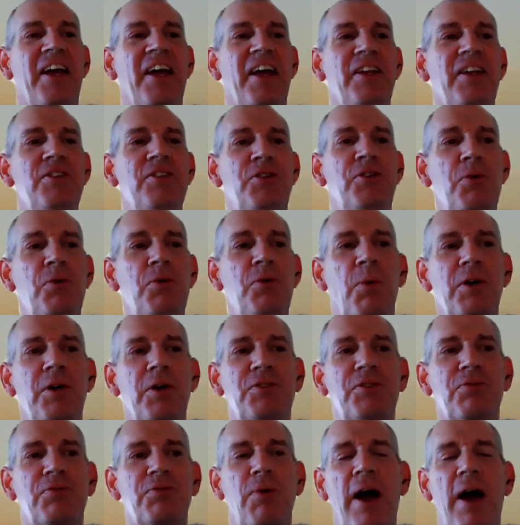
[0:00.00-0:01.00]
and do
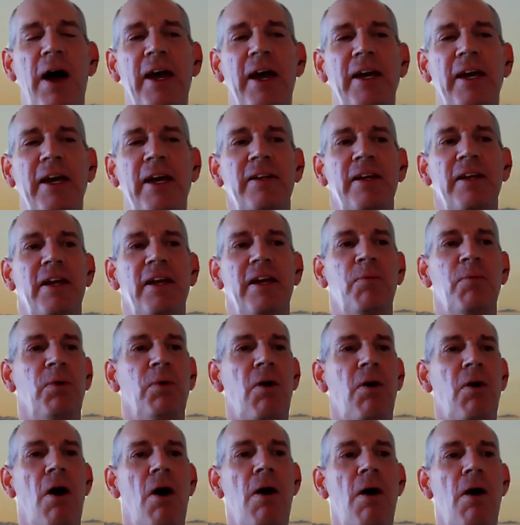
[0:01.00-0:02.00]
what's right, and
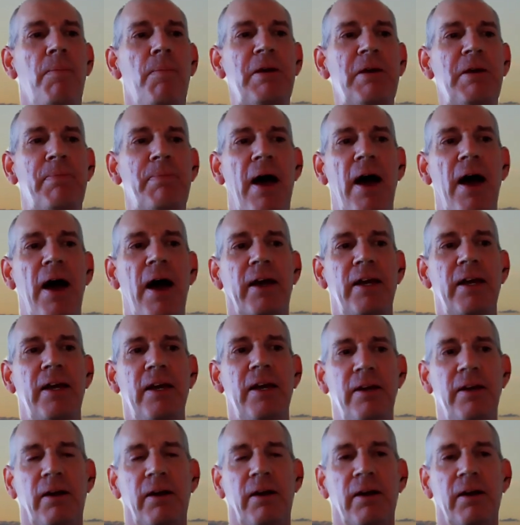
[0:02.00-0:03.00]
we'll all be back
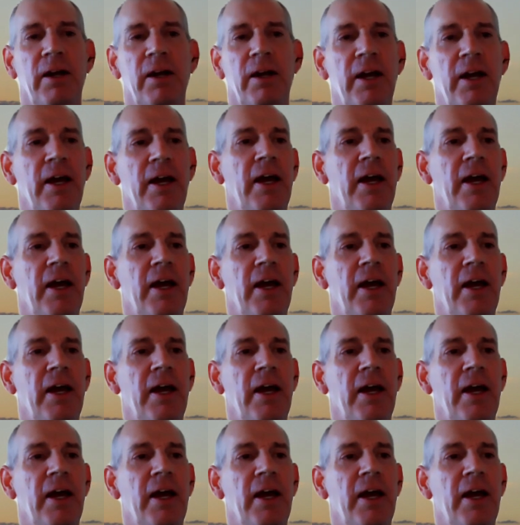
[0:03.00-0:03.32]
here.